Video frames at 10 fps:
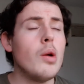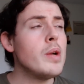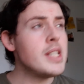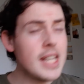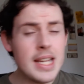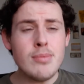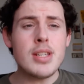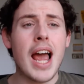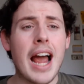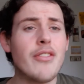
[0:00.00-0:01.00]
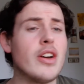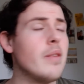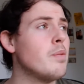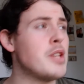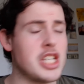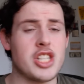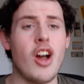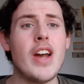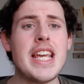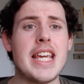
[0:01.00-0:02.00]
We seem to have a
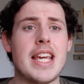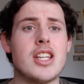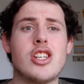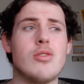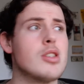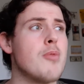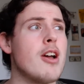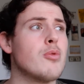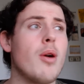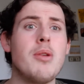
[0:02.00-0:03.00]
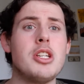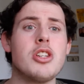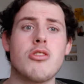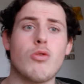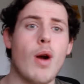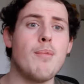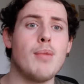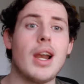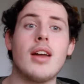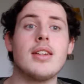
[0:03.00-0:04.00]
psyche issue at Spurs where we just
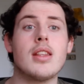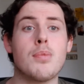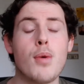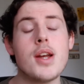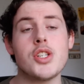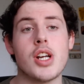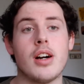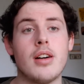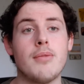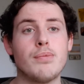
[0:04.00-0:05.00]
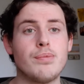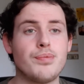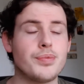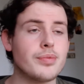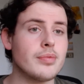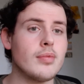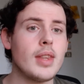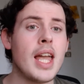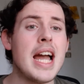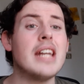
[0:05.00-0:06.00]
crumble under the pressure.
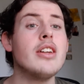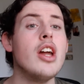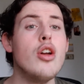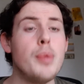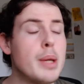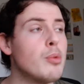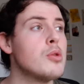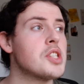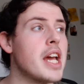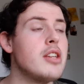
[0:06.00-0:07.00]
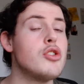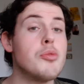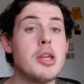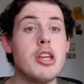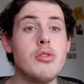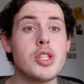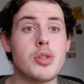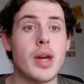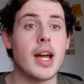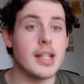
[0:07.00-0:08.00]
And I know people say you should be used
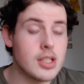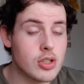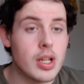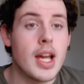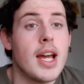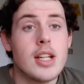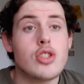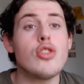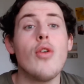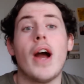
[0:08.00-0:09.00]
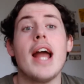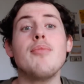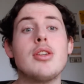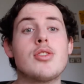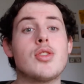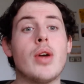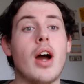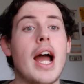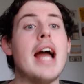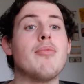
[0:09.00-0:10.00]
to it. And it's true, I am used to it.
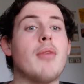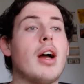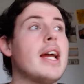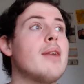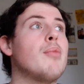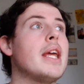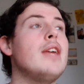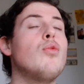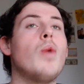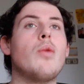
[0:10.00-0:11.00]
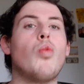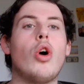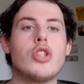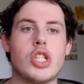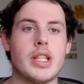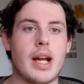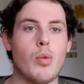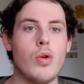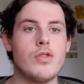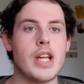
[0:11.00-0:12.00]
I am. Even when watching that
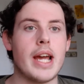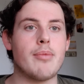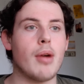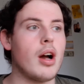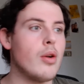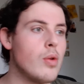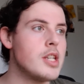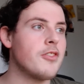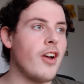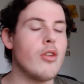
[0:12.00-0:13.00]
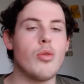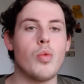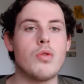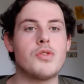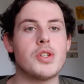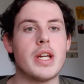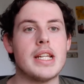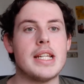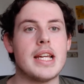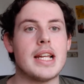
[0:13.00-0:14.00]
Wolves game, I always felt the Wolves are going
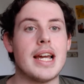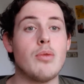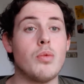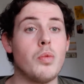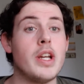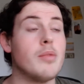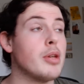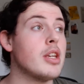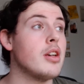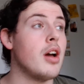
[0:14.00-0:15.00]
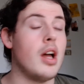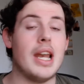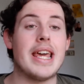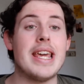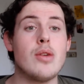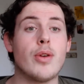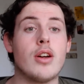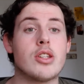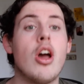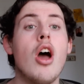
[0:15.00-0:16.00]
to nick a late winner, late
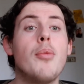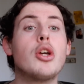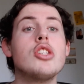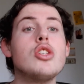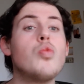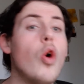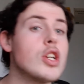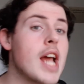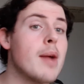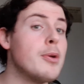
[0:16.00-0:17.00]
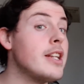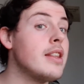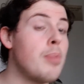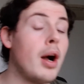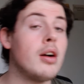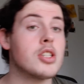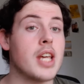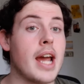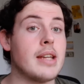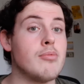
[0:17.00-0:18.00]
equaliser, because it's what's happened in the past
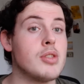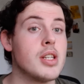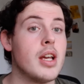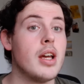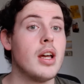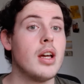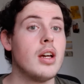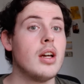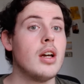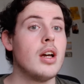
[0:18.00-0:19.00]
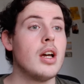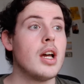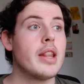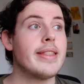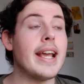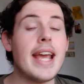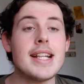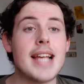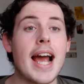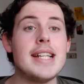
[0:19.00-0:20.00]
games. They
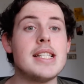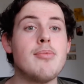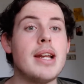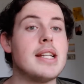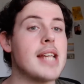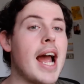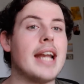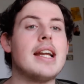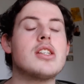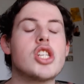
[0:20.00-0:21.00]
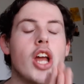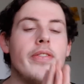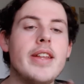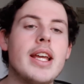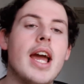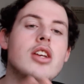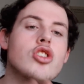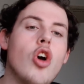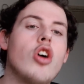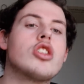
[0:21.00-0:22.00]
get to 80 minutes and something
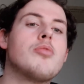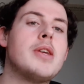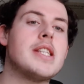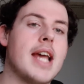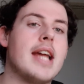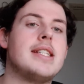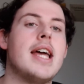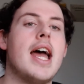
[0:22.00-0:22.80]
has got to be said.